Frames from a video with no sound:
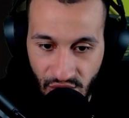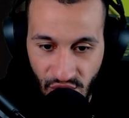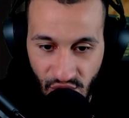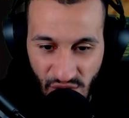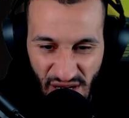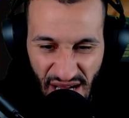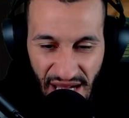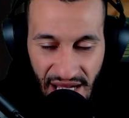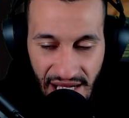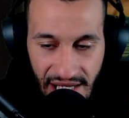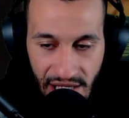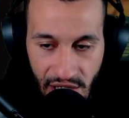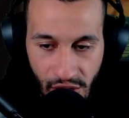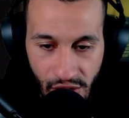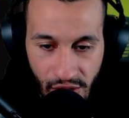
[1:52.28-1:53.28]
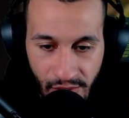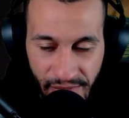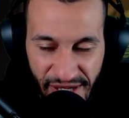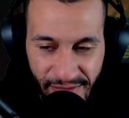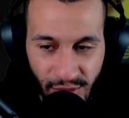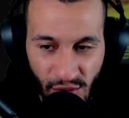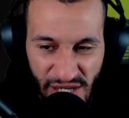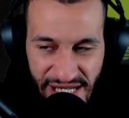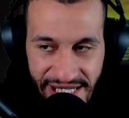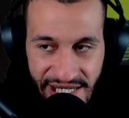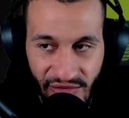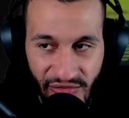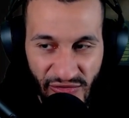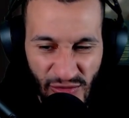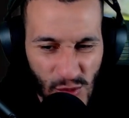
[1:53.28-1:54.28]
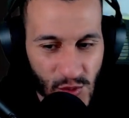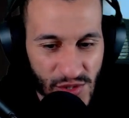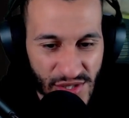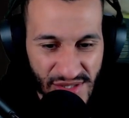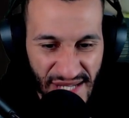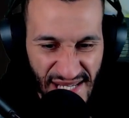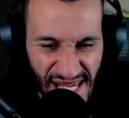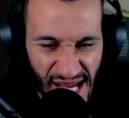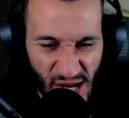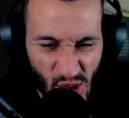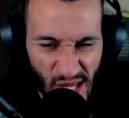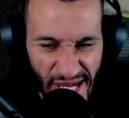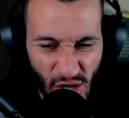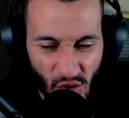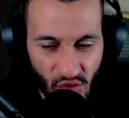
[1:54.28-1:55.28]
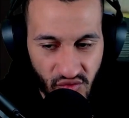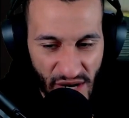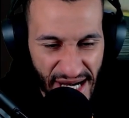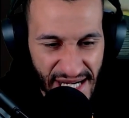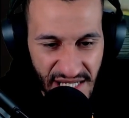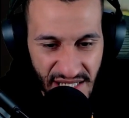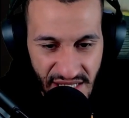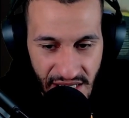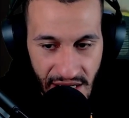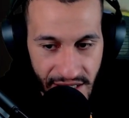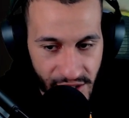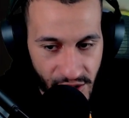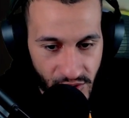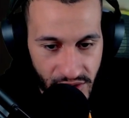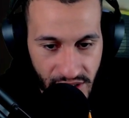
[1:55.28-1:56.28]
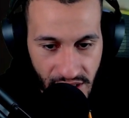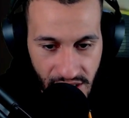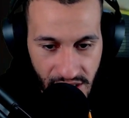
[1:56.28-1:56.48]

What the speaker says: You could hear people eating food. That's how, like, grainy the audio is.